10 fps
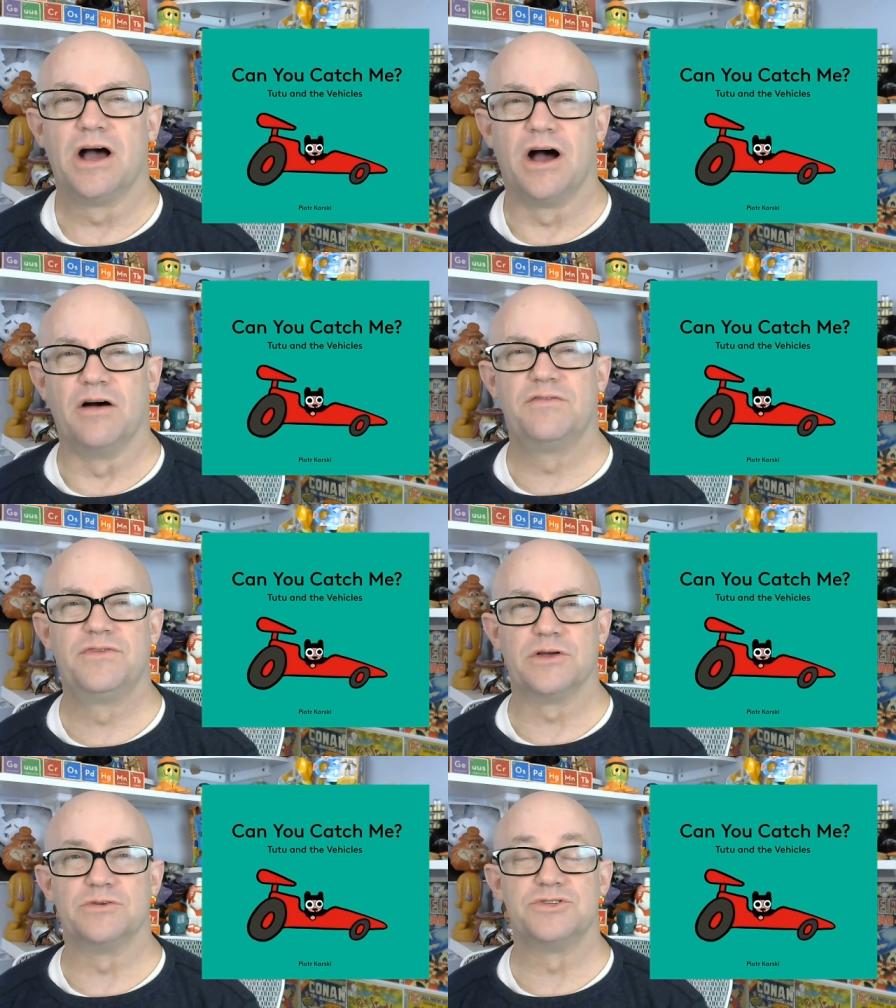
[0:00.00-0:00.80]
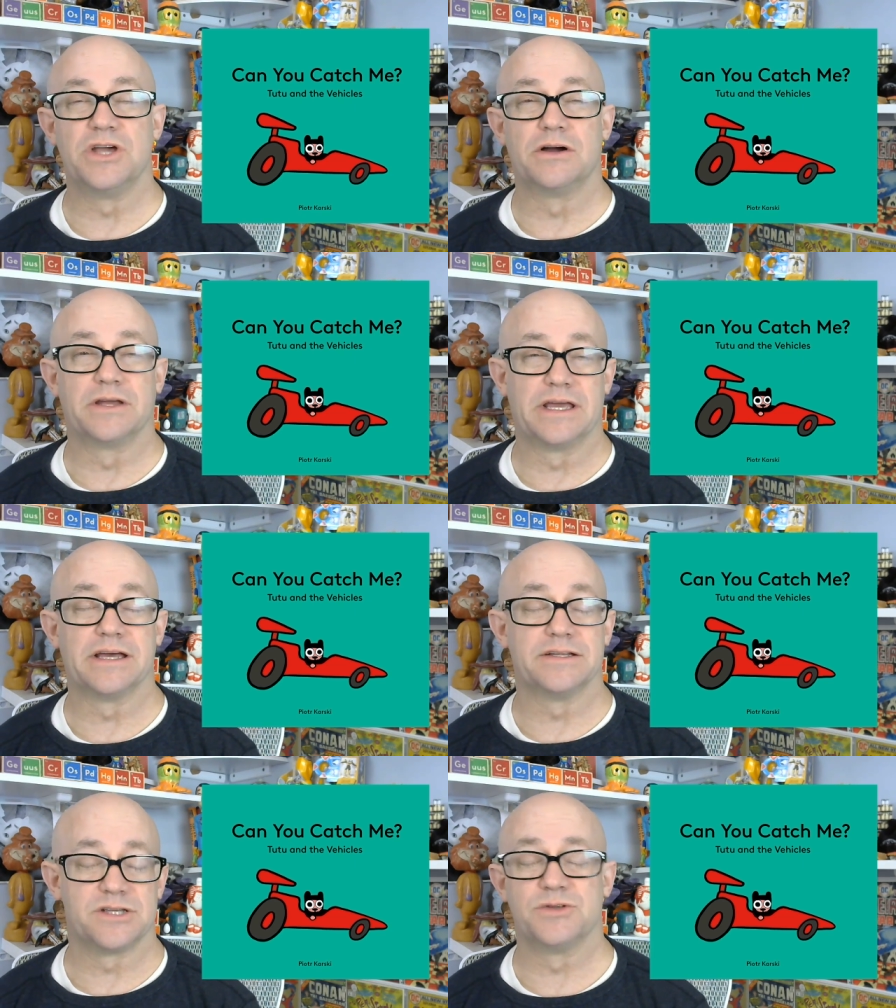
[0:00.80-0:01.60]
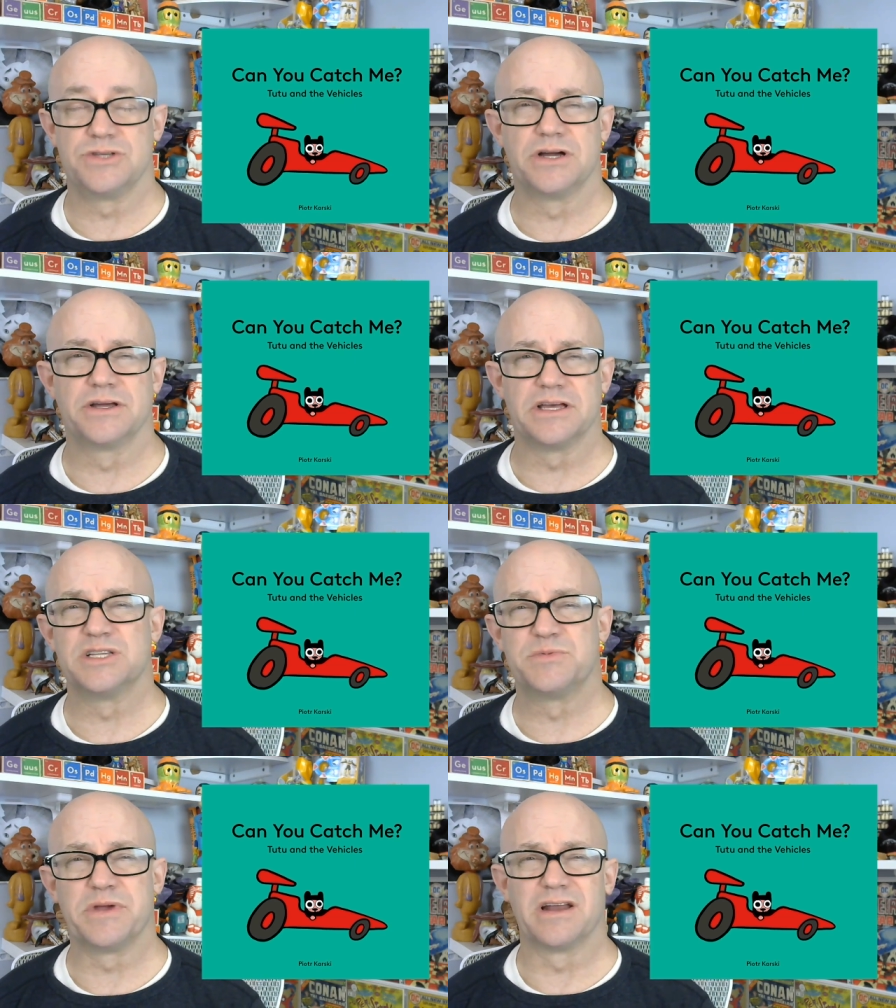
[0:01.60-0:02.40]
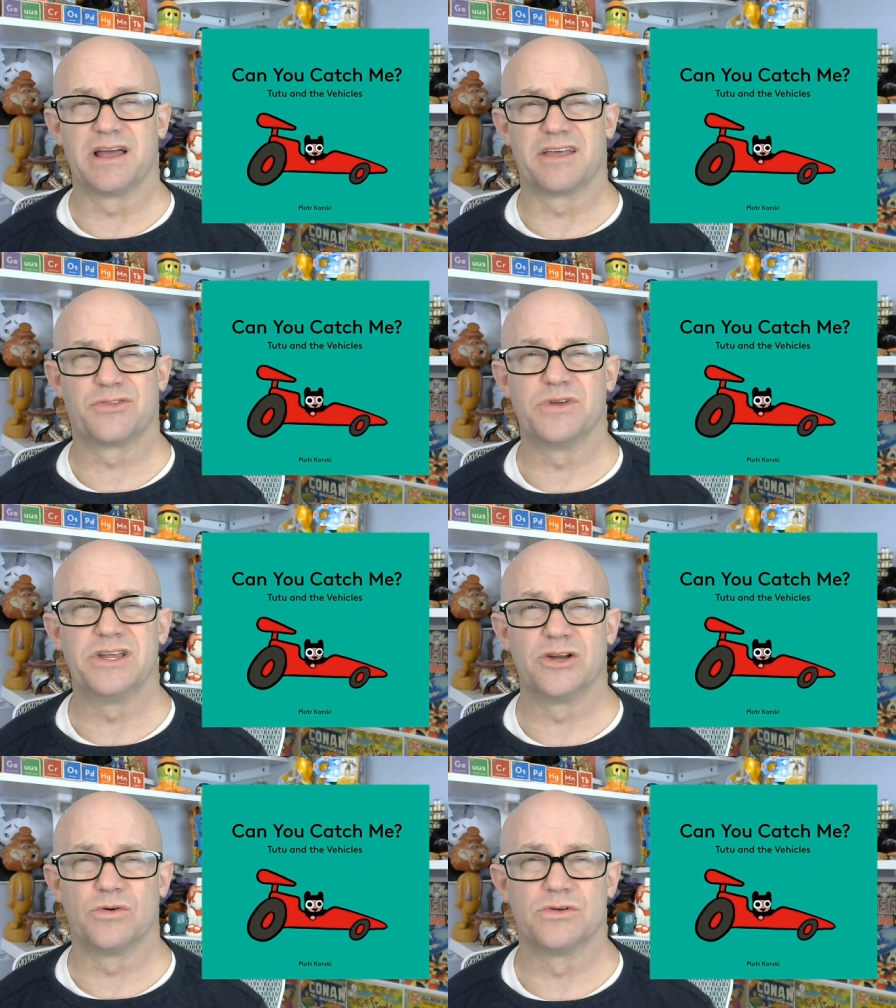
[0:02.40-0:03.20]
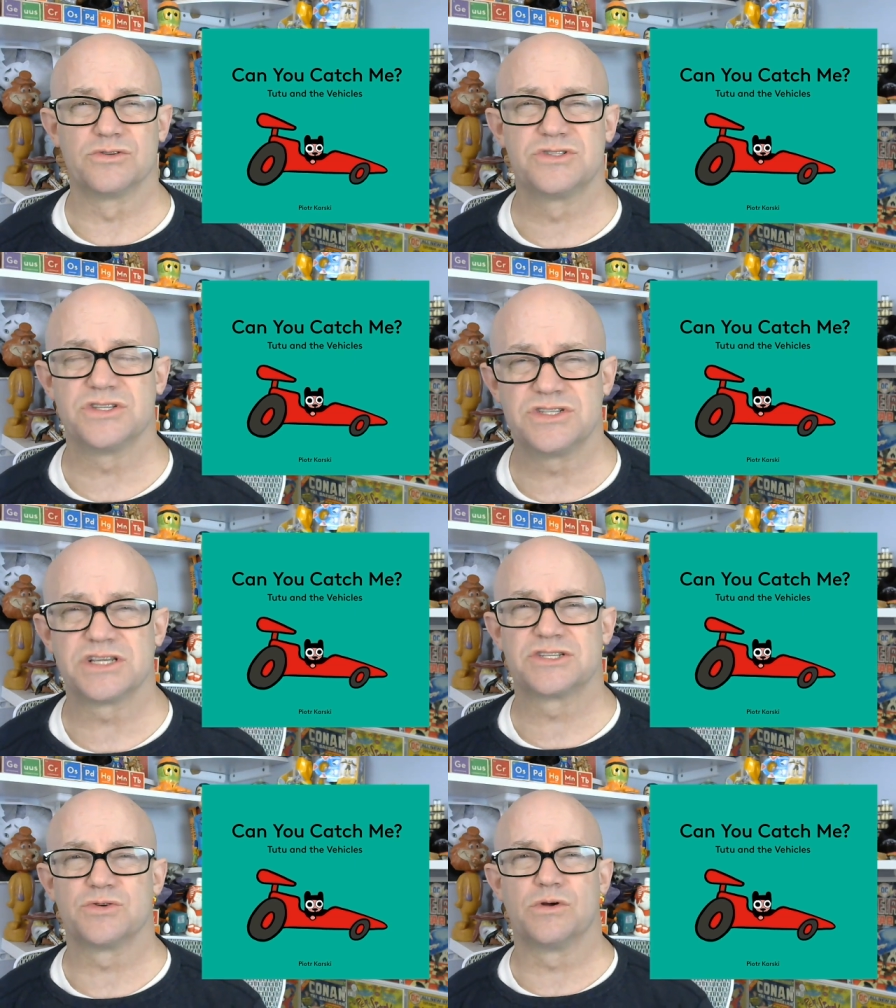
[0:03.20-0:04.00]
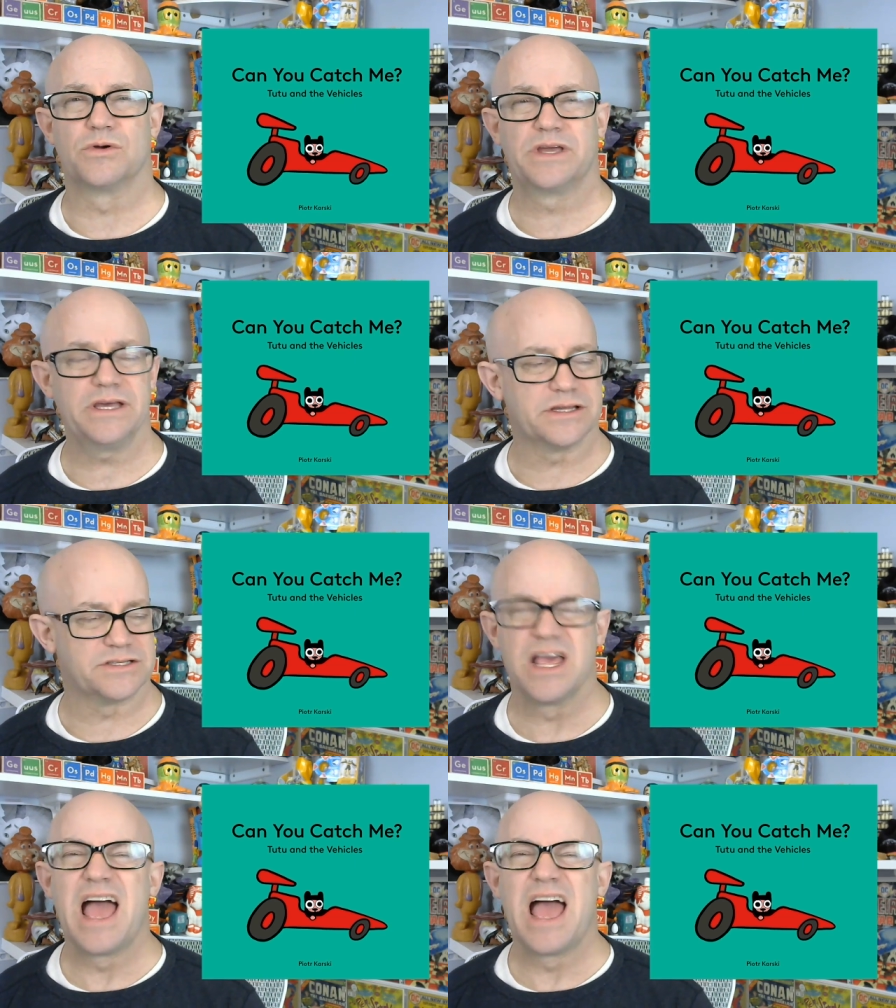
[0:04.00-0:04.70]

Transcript: of those young kids, those young kids being like three year olds to six year old kids.